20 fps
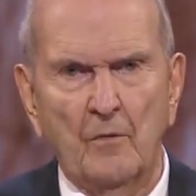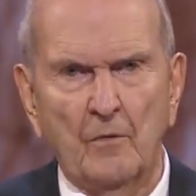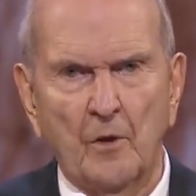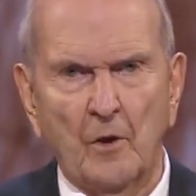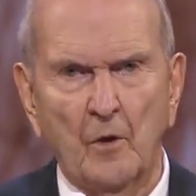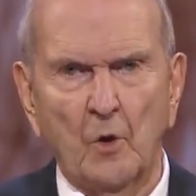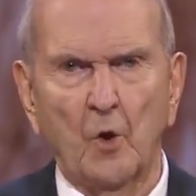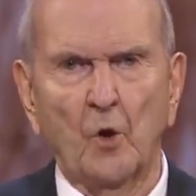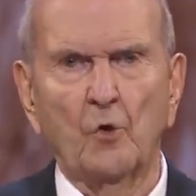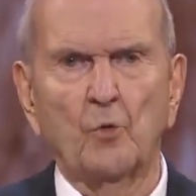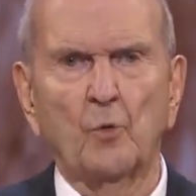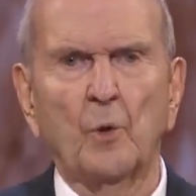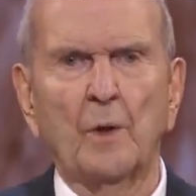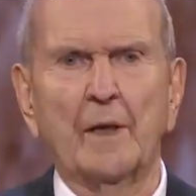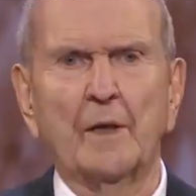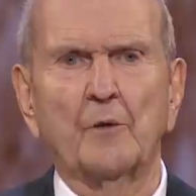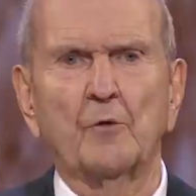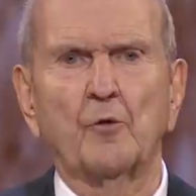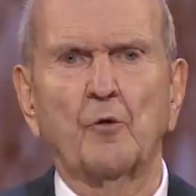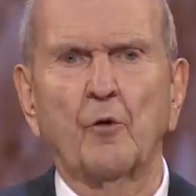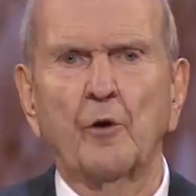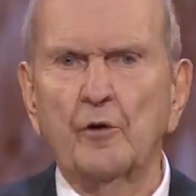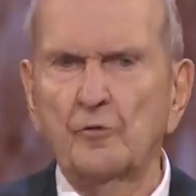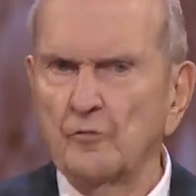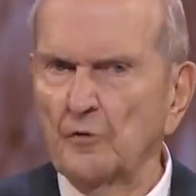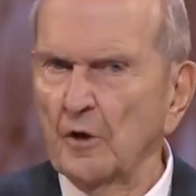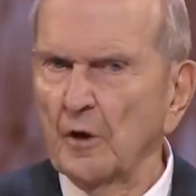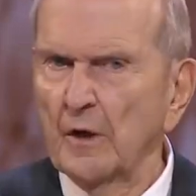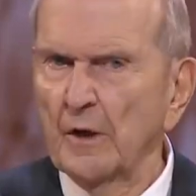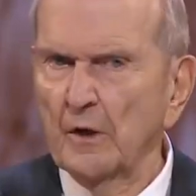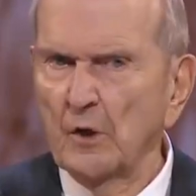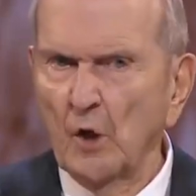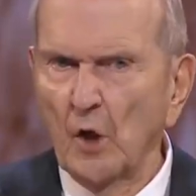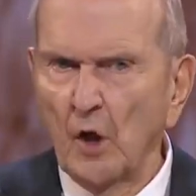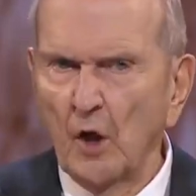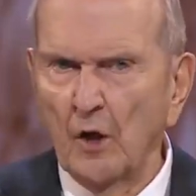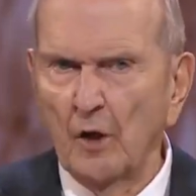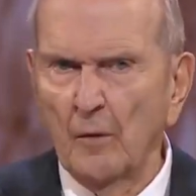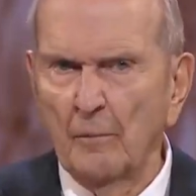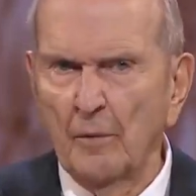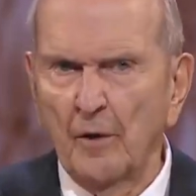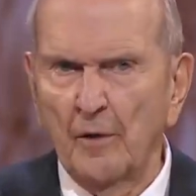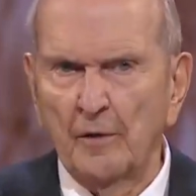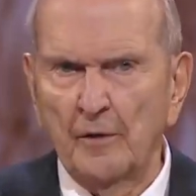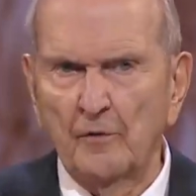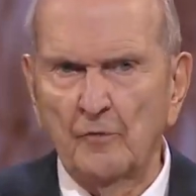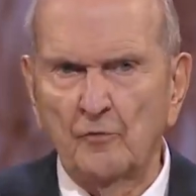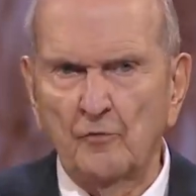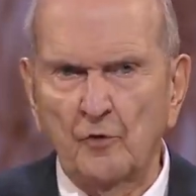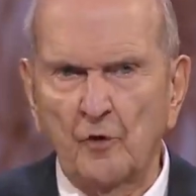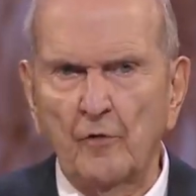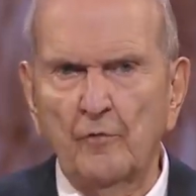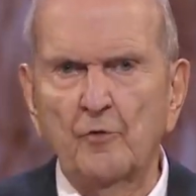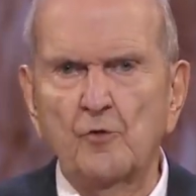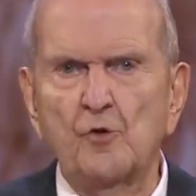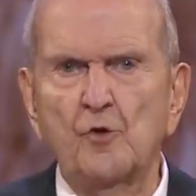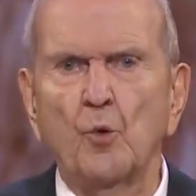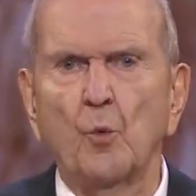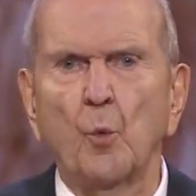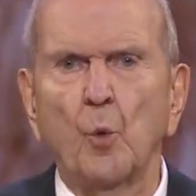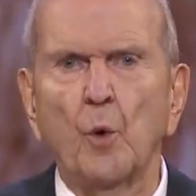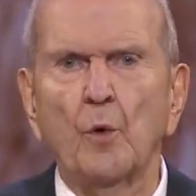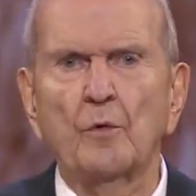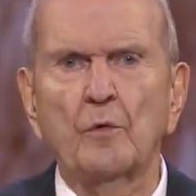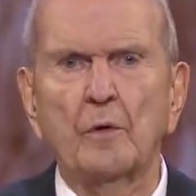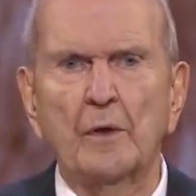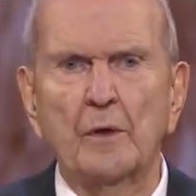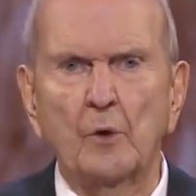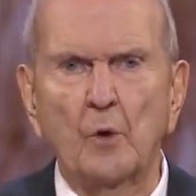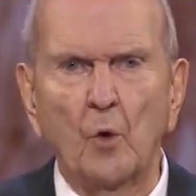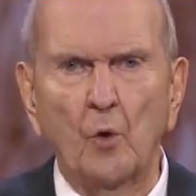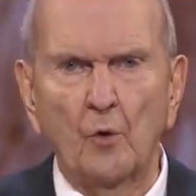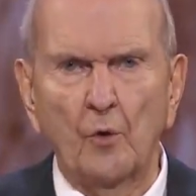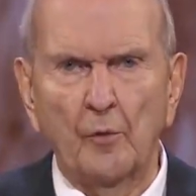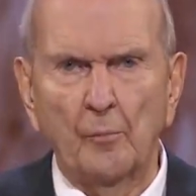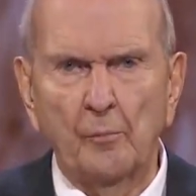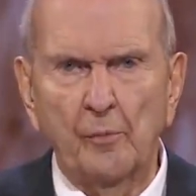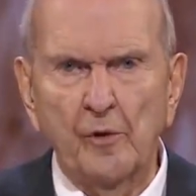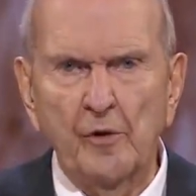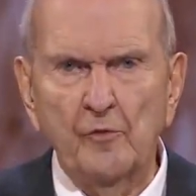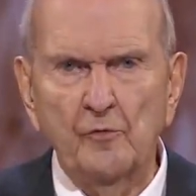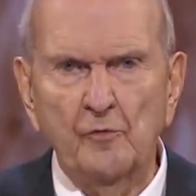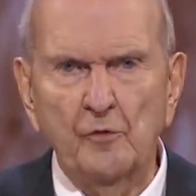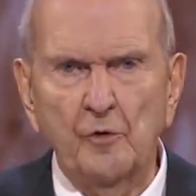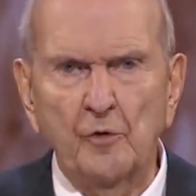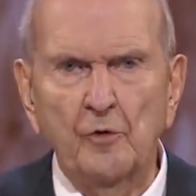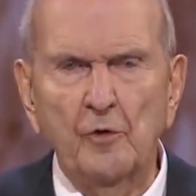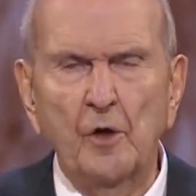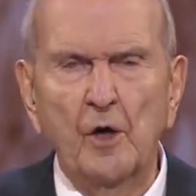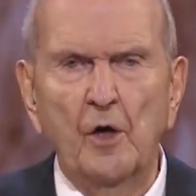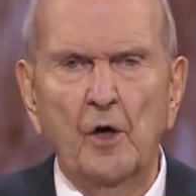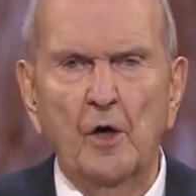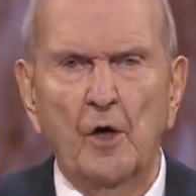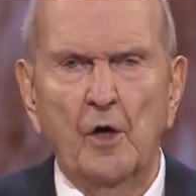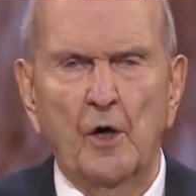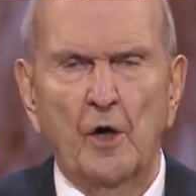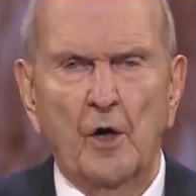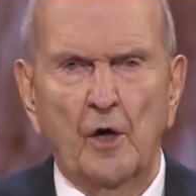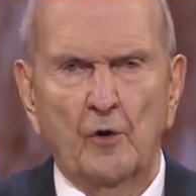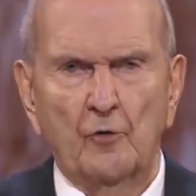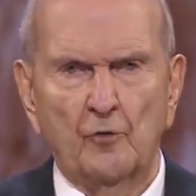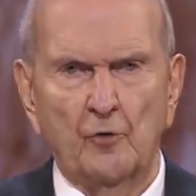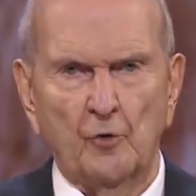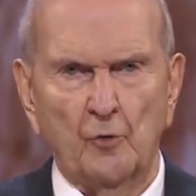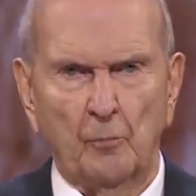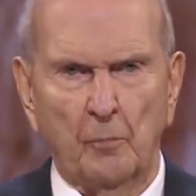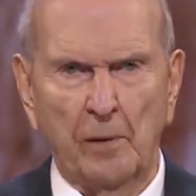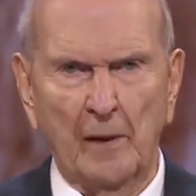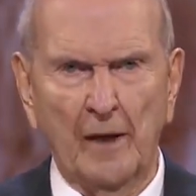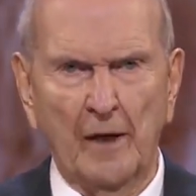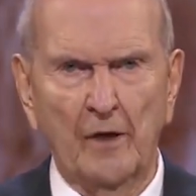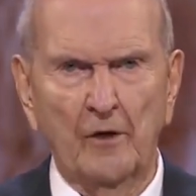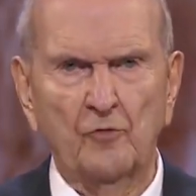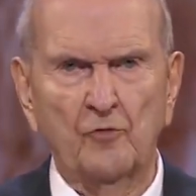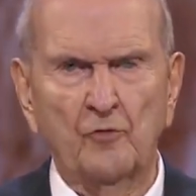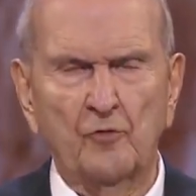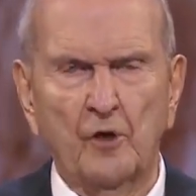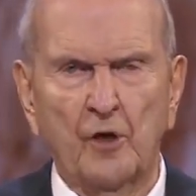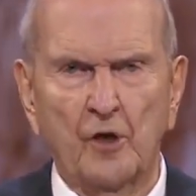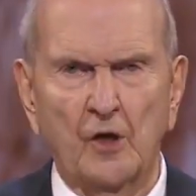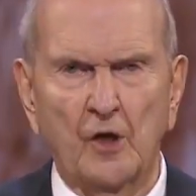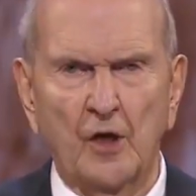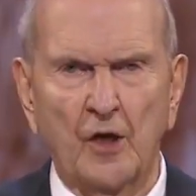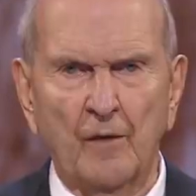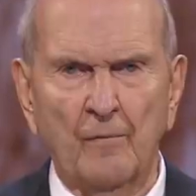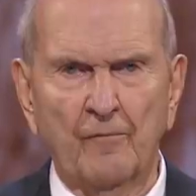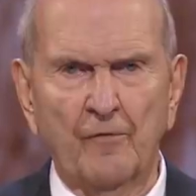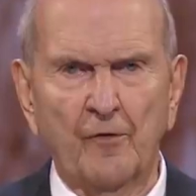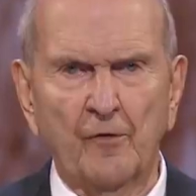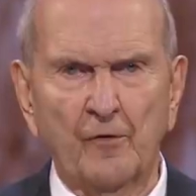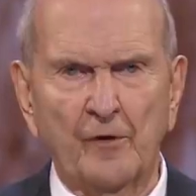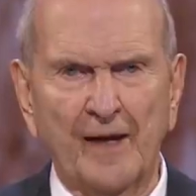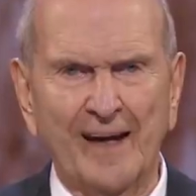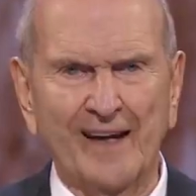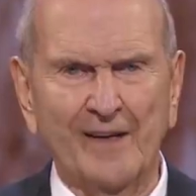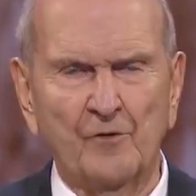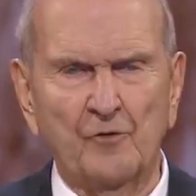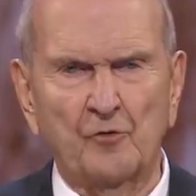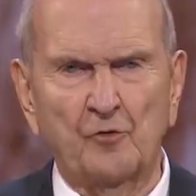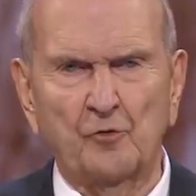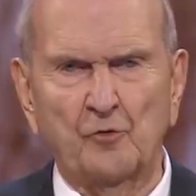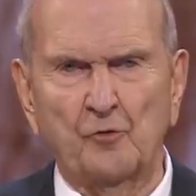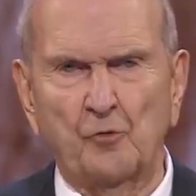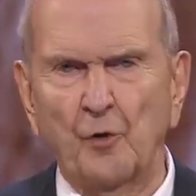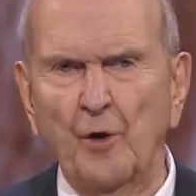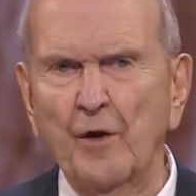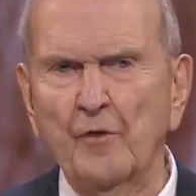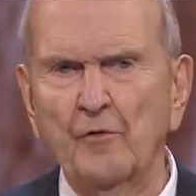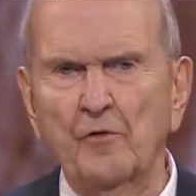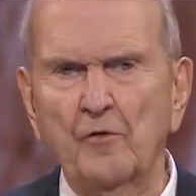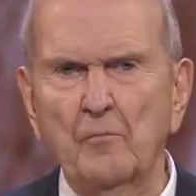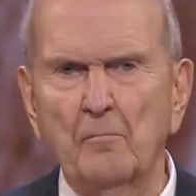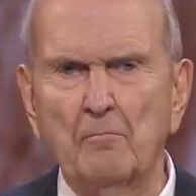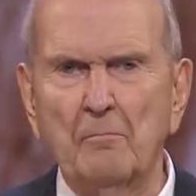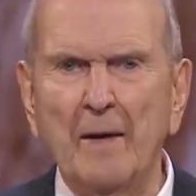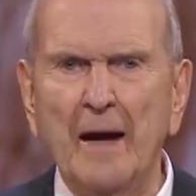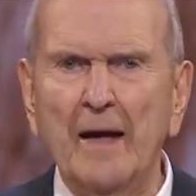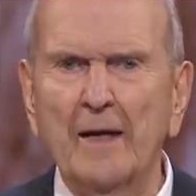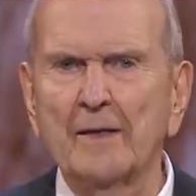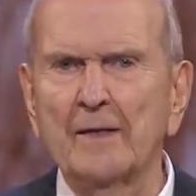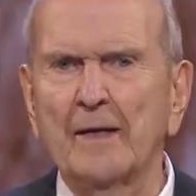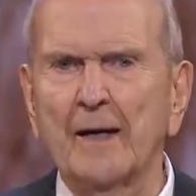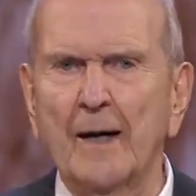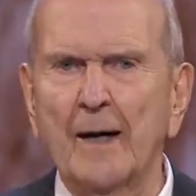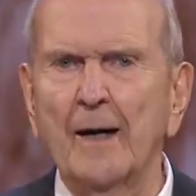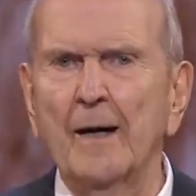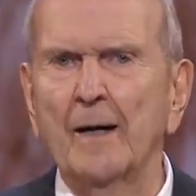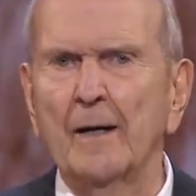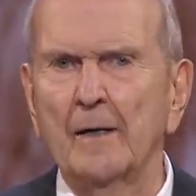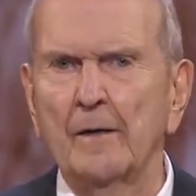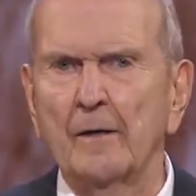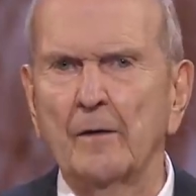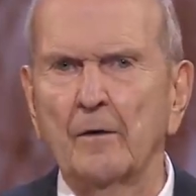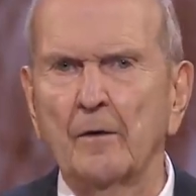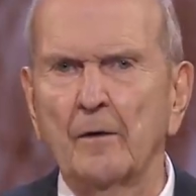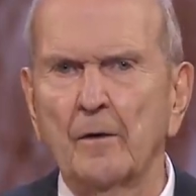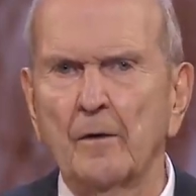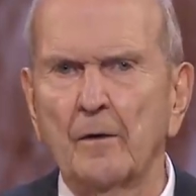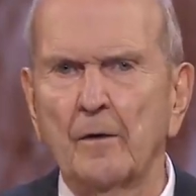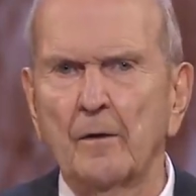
The Lord will increasingly call upon His servants who worthily hold the priesthood to bless, comfort, and strengthen mankind